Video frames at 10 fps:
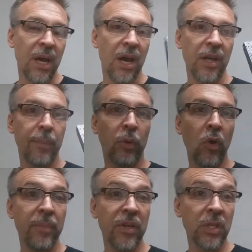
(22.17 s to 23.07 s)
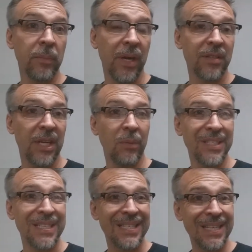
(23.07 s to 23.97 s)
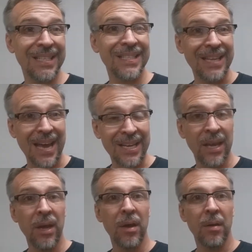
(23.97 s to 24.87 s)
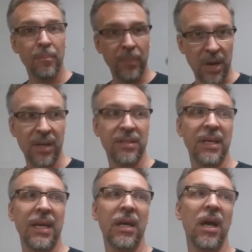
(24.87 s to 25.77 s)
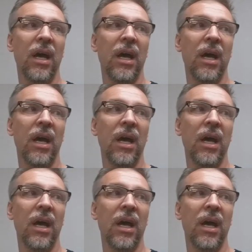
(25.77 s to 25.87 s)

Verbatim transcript: Uh, the Prohibition box set was a six-deck box set.